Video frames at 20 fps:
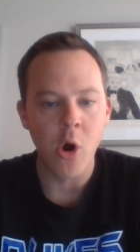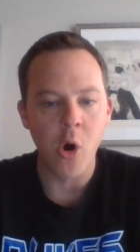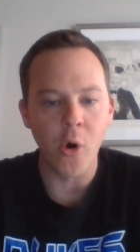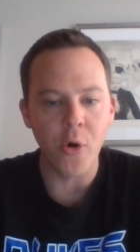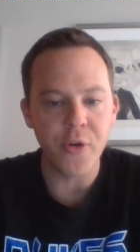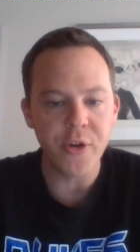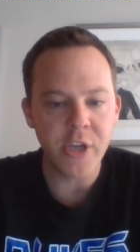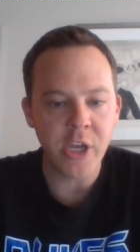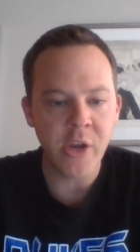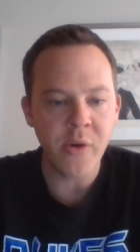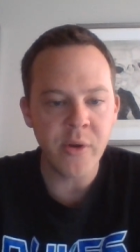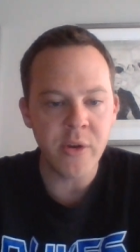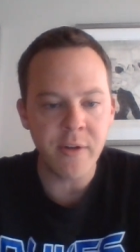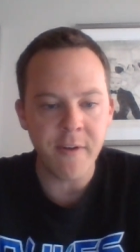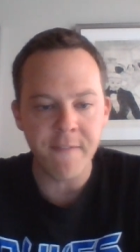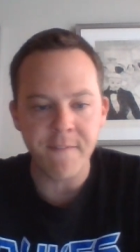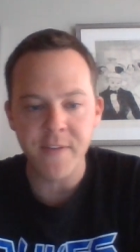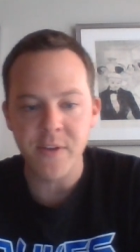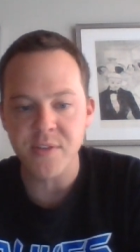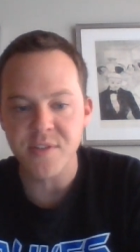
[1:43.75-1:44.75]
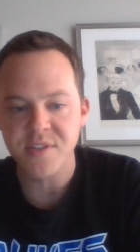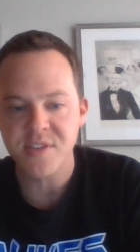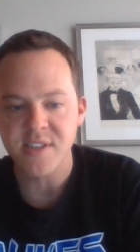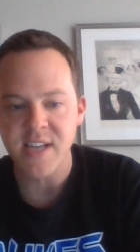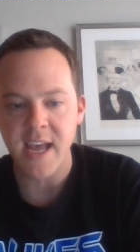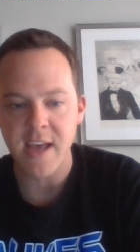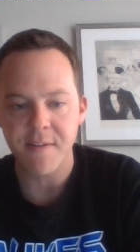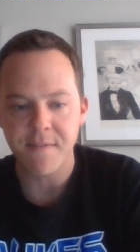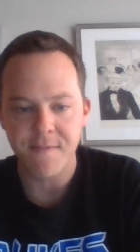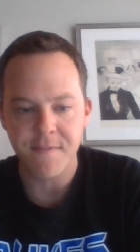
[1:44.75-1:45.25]
Holding you and you feel
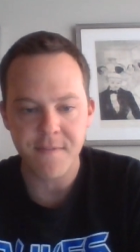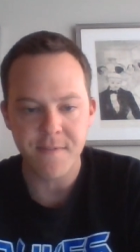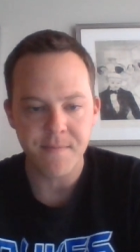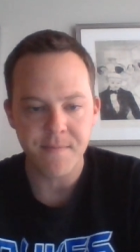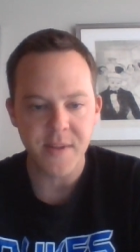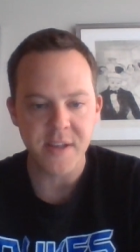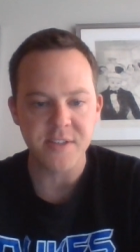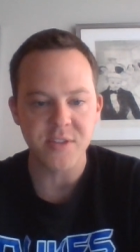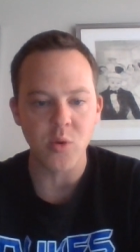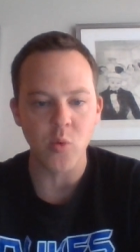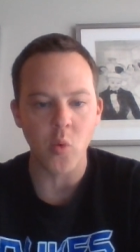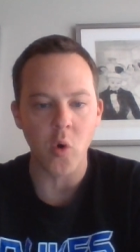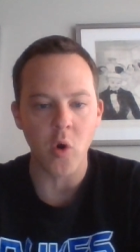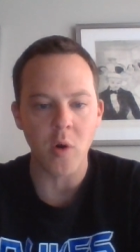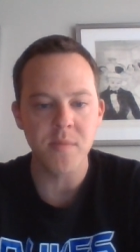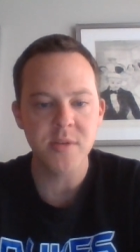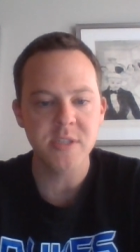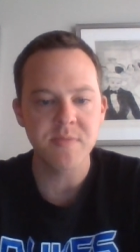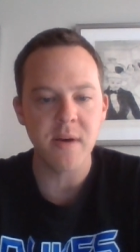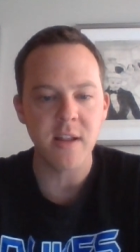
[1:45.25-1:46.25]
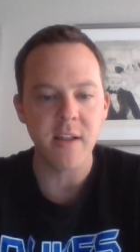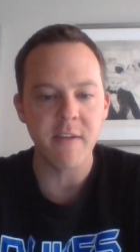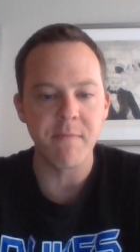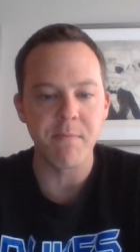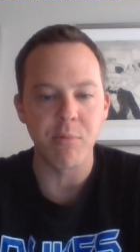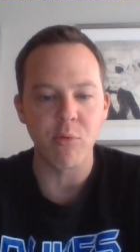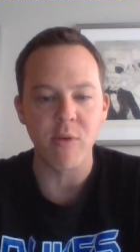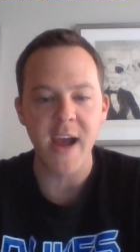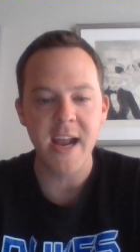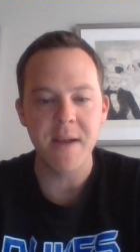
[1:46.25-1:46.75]
safe is the warm smell
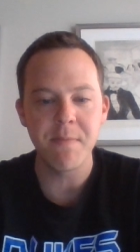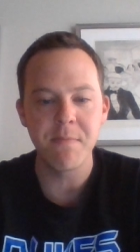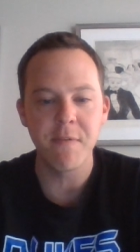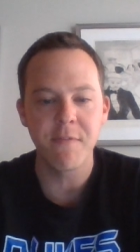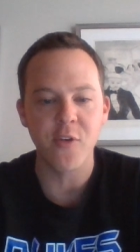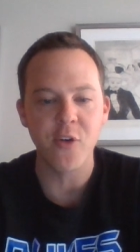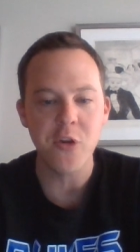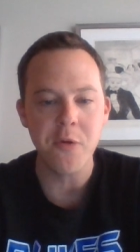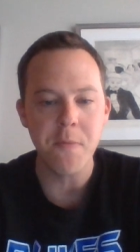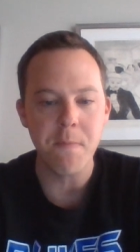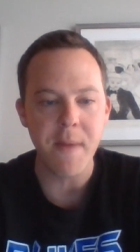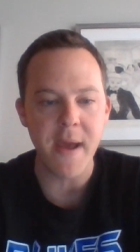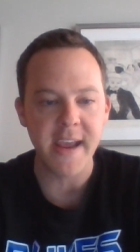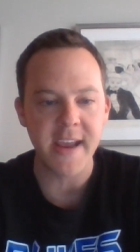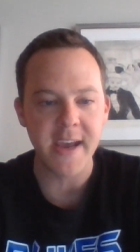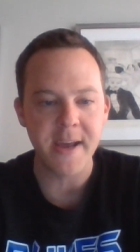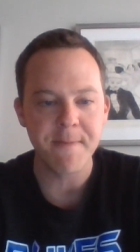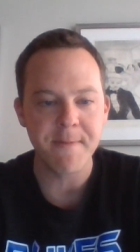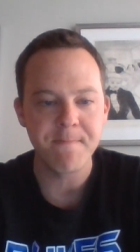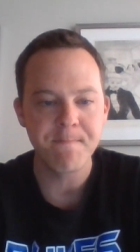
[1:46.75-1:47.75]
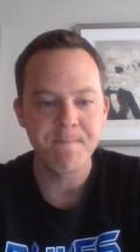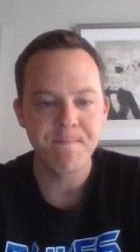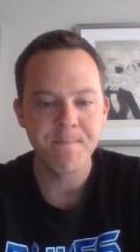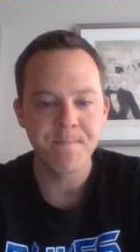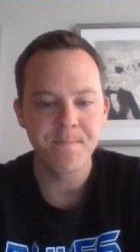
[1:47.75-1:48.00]
of bread before you bake it,